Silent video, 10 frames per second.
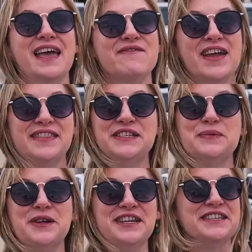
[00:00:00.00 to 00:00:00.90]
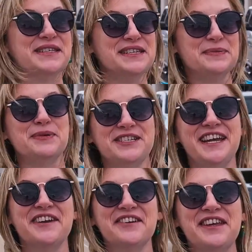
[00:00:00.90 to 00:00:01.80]
In fact, this one is
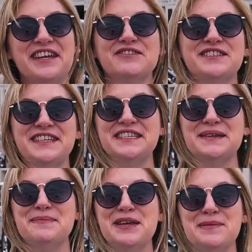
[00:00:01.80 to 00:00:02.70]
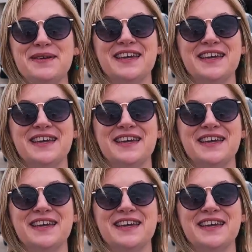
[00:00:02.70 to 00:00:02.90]
particularly interesting to me